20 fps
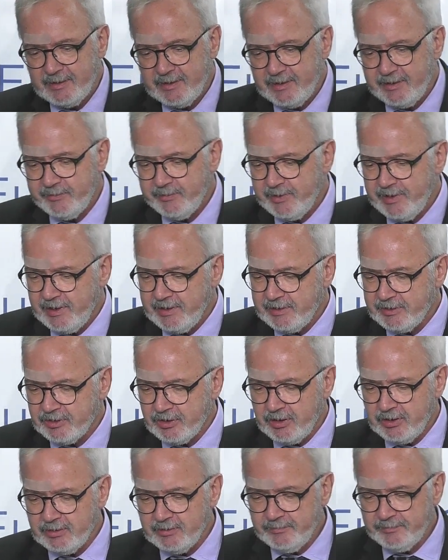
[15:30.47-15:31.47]
If we get it
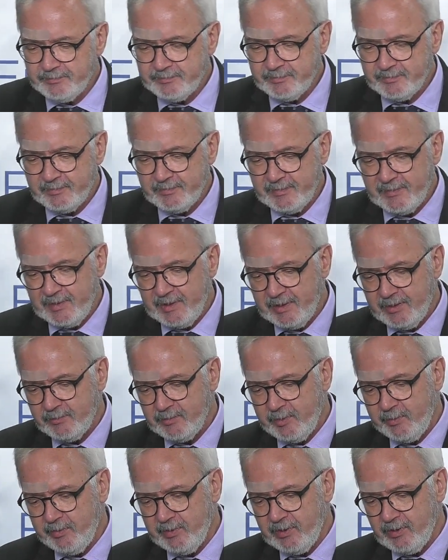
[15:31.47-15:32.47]
wrong,
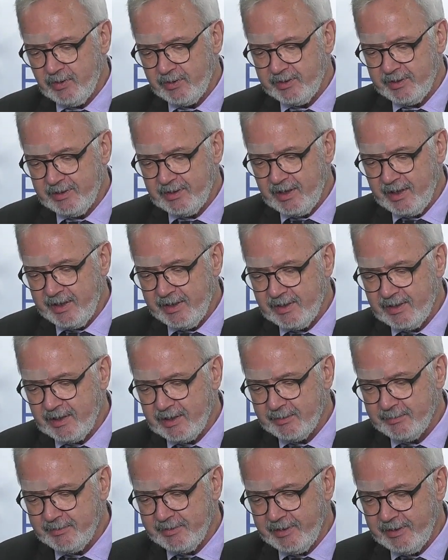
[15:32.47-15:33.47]
we will lock in high
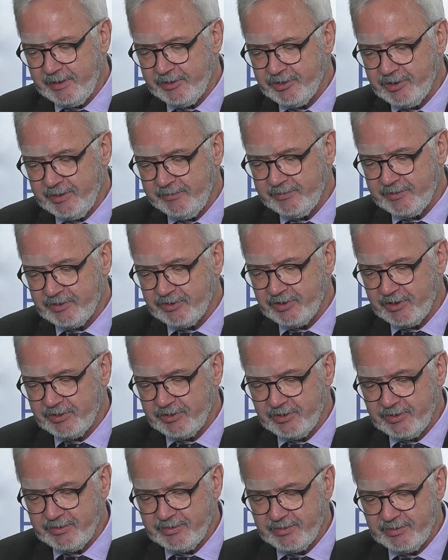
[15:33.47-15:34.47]
carbon energy
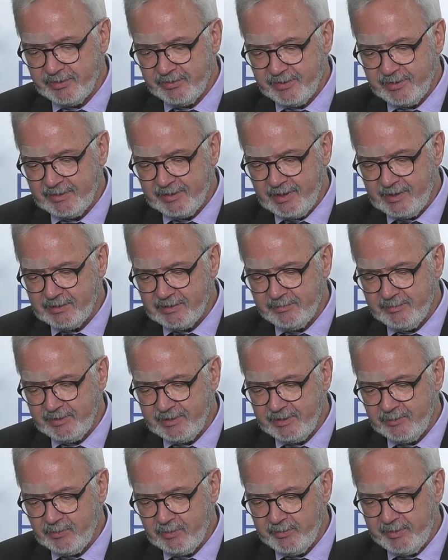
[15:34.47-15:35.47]
infrastructures that
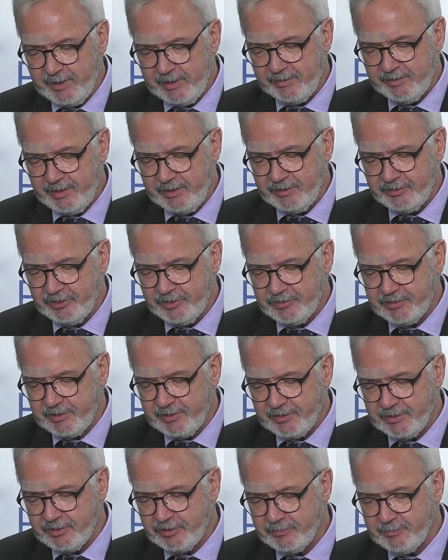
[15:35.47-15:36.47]
ultimately will make the energy
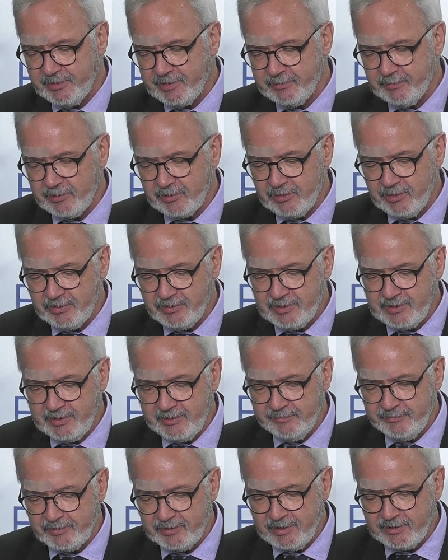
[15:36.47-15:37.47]
transition much more costly
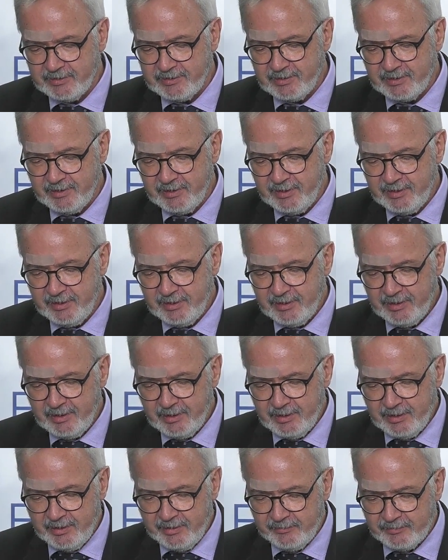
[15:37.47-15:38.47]
for
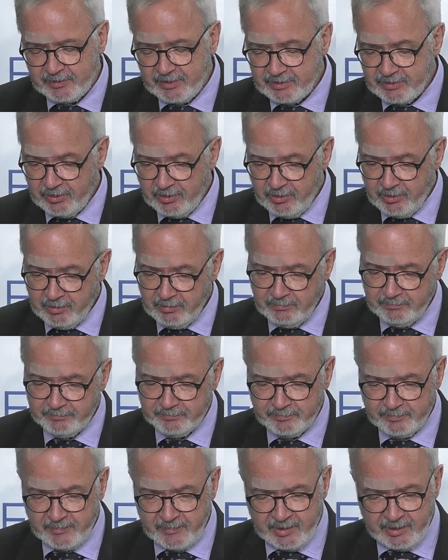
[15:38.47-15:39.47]
us all,
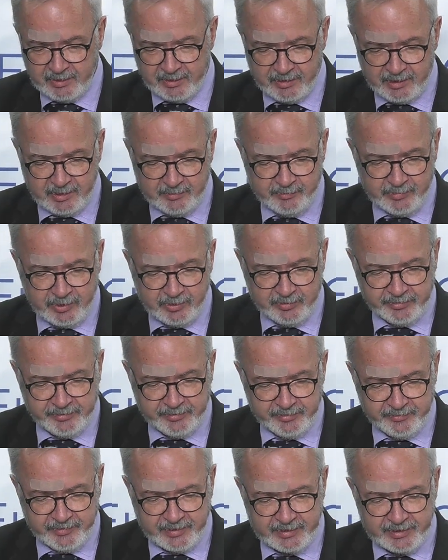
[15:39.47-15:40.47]
in both
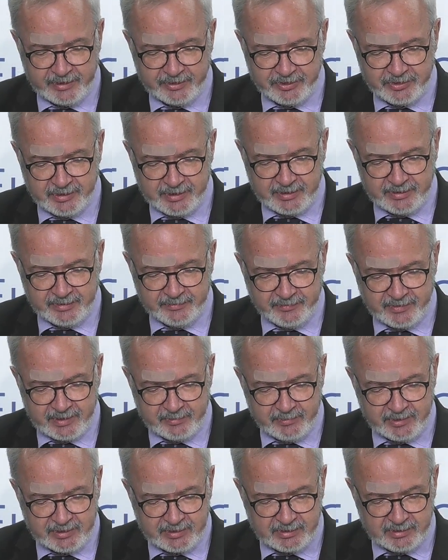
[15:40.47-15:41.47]
financial and
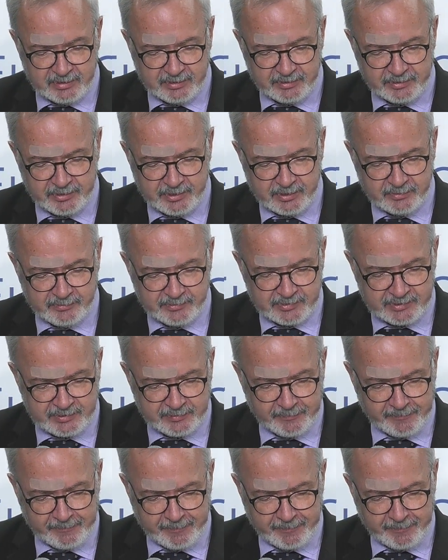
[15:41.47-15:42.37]
environmental terms.